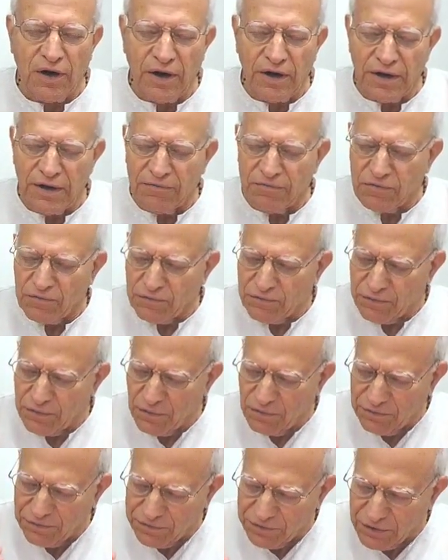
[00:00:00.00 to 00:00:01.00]
I have to
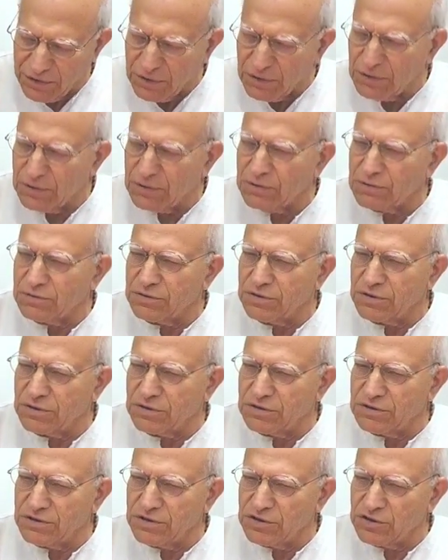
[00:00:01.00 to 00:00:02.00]
fulfill
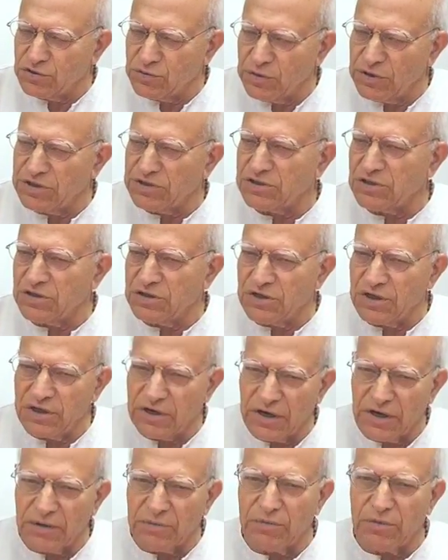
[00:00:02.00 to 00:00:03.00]
the situation
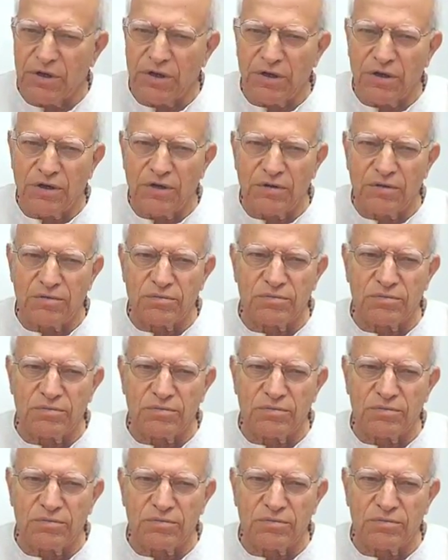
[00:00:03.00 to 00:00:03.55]
that I am in.